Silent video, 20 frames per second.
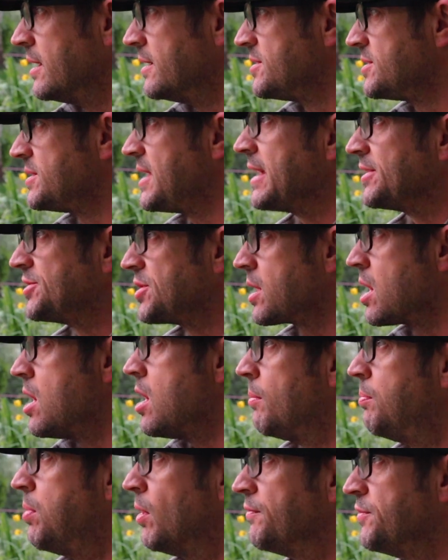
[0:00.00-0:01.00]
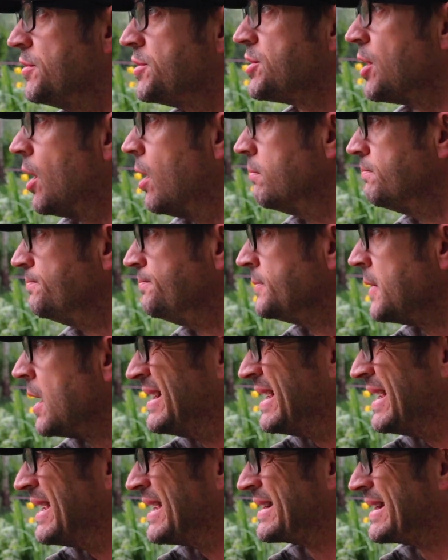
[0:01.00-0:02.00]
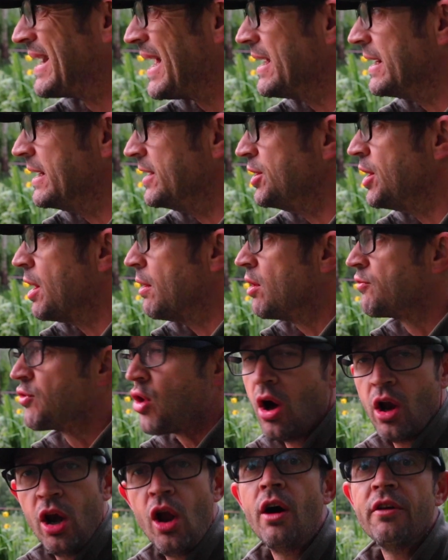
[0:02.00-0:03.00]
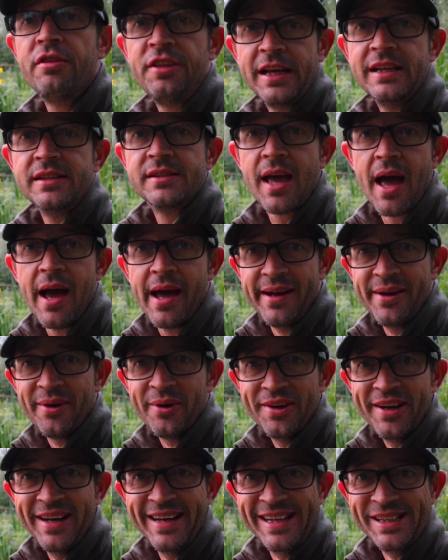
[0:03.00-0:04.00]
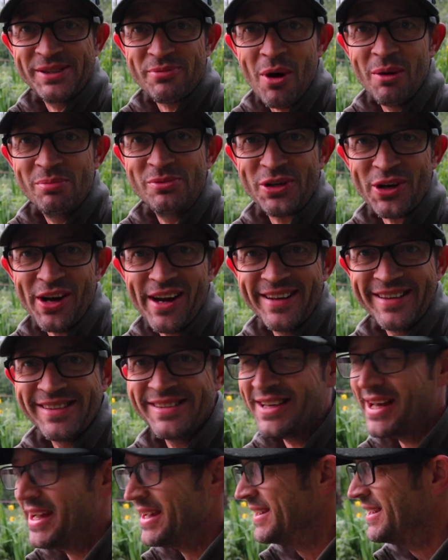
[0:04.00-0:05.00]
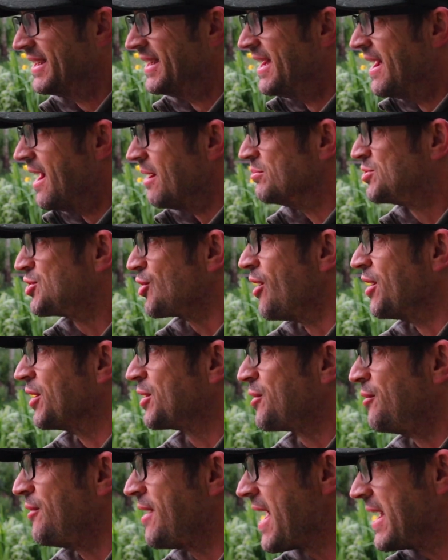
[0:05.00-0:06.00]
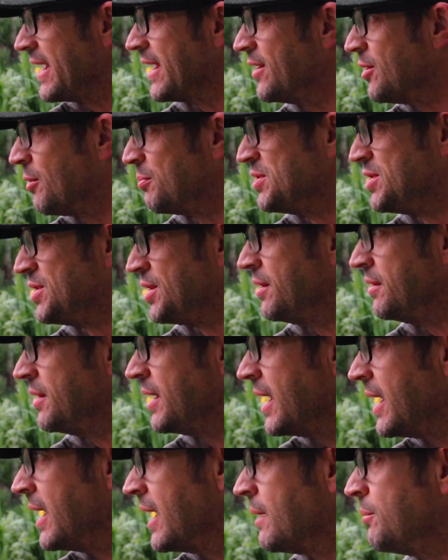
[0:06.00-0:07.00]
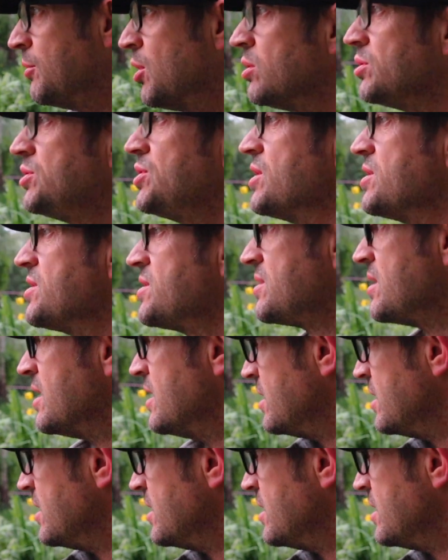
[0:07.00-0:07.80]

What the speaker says: snatch a carp off the top. Again, you know, I've got a lot of things going on, is what I'm trying to say. I'm trying to create an opportunity. I'm not just